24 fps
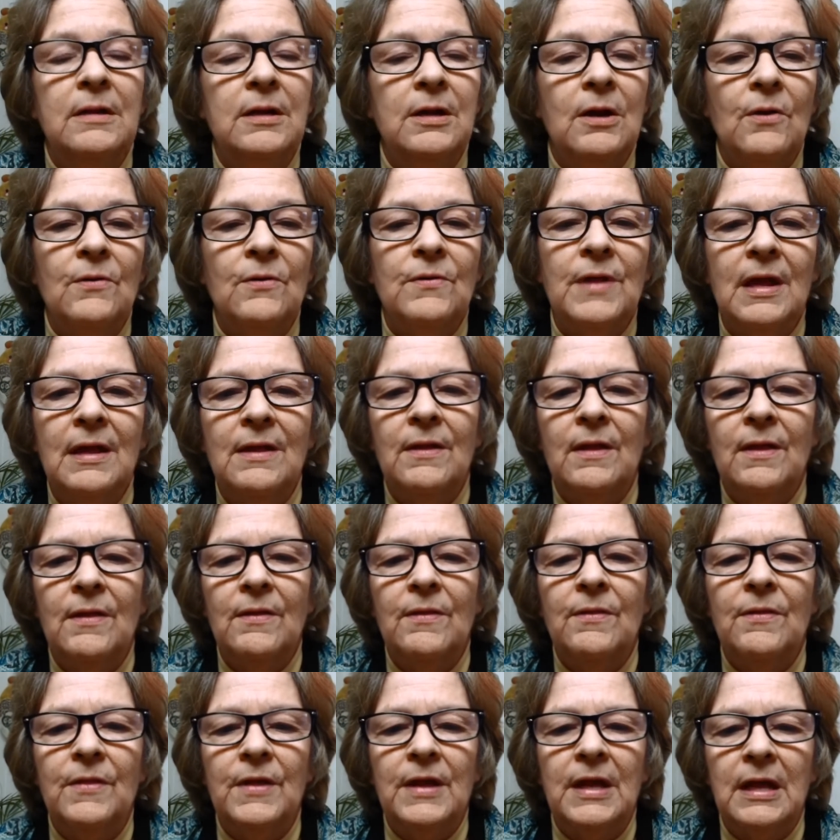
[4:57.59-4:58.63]

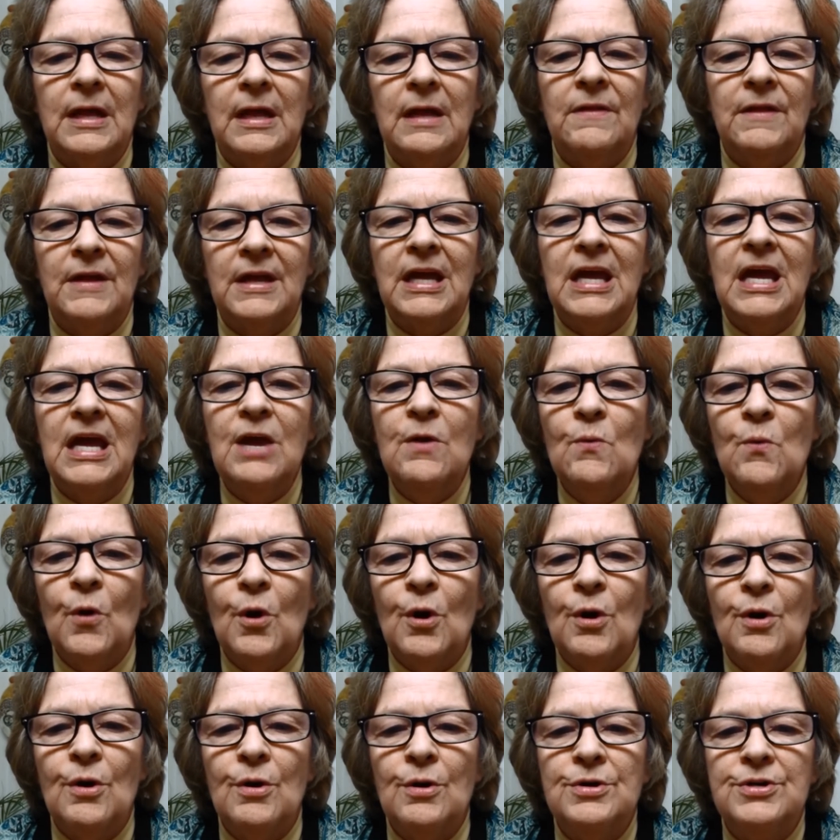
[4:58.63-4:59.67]
The
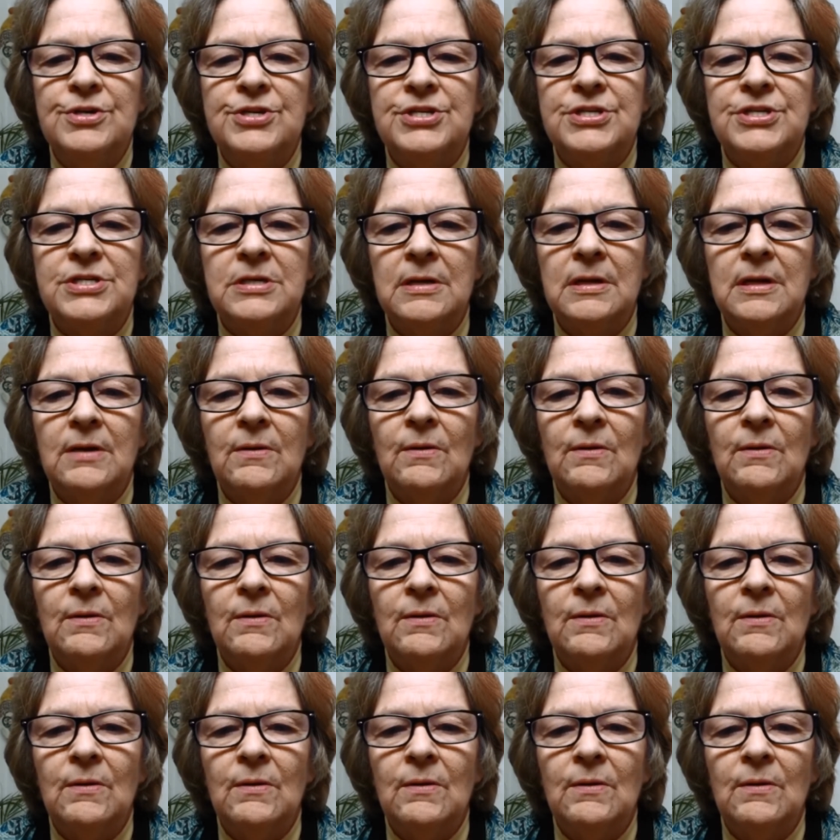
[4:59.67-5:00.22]
keywords